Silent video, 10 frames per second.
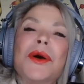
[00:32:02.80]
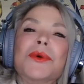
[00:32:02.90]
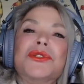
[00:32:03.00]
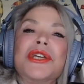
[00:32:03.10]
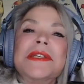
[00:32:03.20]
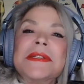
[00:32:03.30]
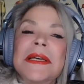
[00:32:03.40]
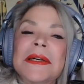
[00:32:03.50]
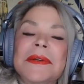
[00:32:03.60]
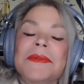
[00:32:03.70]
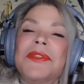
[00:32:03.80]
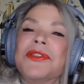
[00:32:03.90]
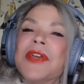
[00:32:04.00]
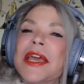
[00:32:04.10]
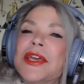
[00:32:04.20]
Jessica, yes.
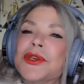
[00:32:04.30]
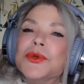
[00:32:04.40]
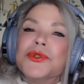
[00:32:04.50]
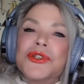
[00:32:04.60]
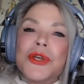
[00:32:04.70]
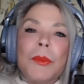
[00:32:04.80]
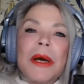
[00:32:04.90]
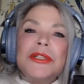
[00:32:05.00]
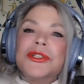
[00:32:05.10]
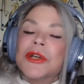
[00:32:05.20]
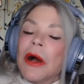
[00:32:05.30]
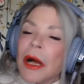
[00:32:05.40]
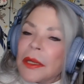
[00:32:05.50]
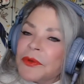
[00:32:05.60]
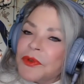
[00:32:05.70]
Thank you so much to
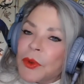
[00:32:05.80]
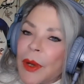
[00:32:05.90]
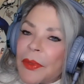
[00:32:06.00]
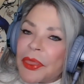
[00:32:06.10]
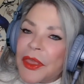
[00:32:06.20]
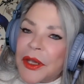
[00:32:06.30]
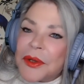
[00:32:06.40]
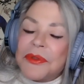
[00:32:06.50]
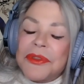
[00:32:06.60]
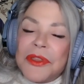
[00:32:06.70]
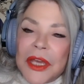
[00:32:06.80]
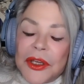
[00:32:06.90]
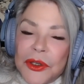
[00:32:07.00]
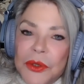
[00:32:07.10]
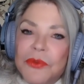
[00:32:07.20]
all of you out there.
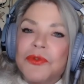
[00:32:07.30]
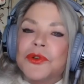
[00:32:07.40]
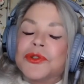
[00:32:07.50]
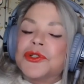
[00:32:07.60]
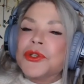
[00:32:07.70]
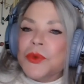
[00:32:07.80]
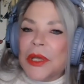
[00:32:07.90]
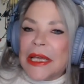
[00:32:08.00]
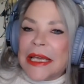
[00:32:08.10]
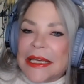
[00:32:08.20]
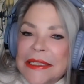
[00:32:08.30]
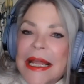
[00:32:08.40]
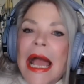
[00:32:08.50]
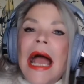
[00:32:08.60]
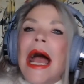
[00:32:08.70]
Thank you for tuning in.
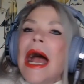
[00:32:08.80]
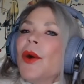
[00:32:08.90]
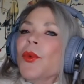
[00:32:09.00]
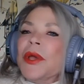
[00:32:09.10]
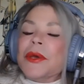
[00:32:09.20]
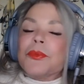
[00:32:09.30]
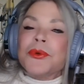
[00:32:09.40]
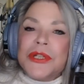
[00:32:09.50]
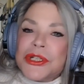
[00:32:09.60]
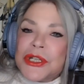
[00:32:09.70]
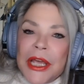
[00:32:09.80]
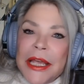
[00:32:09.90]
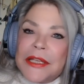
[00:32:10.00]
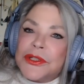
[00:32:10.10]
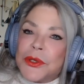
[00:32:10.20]
We
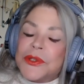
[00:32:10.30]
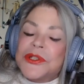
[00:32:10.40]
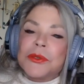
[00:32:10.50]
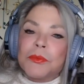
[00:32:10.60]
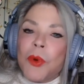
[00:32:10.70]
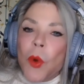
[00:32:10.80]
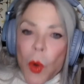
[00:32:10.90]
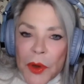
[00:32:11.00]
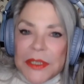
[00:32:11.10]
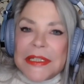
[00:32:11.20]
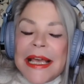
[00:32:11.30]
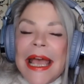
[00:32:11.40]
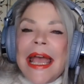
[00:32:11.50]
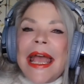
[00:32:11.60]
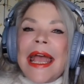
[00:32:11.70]
appreciate your support,
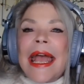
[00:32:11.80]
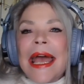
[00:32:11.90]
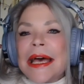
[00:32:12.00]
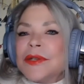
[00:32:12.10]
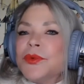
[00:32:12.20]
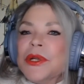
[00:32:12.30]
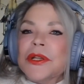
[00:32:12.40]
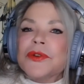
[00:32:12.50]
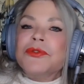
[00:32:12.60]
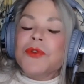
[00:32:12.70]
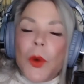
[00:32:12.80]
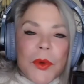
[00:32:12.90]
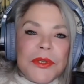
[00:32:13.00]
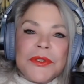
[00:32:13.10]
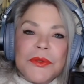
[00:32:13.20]
and we look
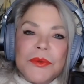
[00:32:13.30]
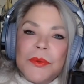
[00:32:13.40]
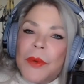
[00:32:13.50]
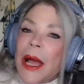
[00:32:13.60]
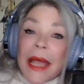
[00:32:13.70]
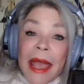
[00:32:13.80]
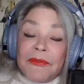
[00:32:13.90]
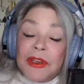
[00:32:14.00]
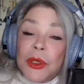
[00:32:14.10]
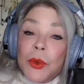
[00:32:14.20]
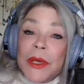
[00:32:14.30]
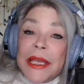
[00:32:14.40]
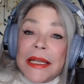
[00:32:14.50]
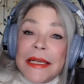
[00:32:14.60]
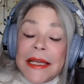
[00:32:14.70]
forward to having you
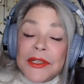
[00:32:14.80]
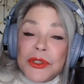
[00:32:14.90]
again next